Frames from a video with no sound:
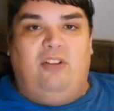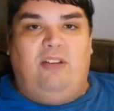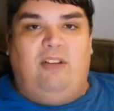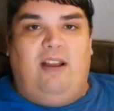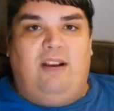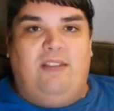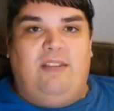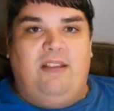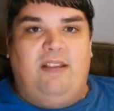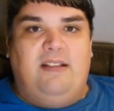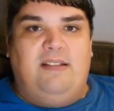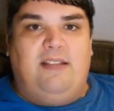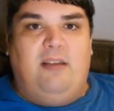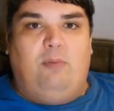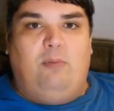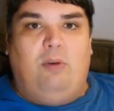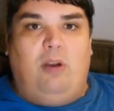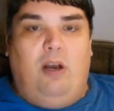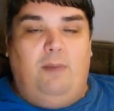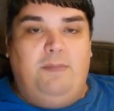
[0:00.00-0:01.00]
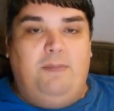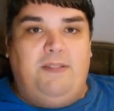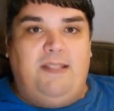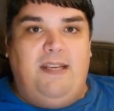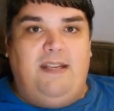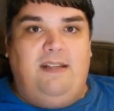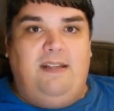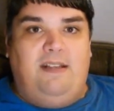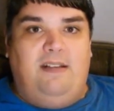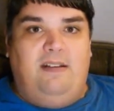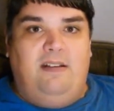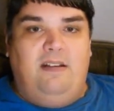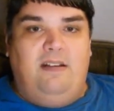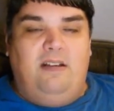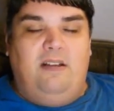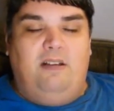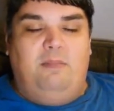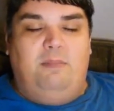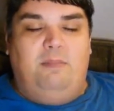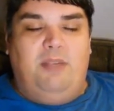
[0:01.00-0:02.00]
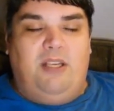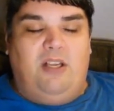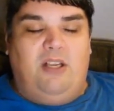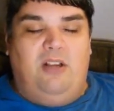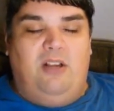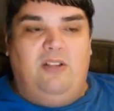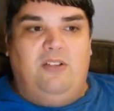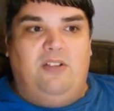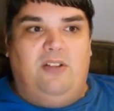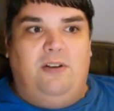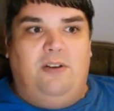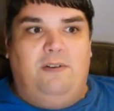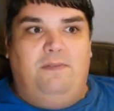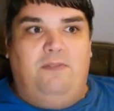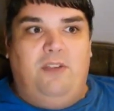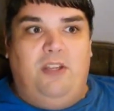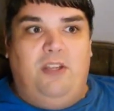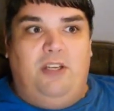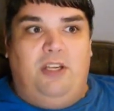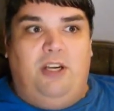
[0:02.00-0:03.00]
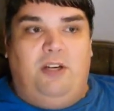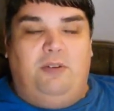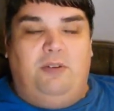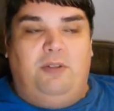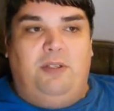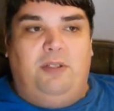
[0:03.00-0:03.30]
a lot of things that were updated because of, you know,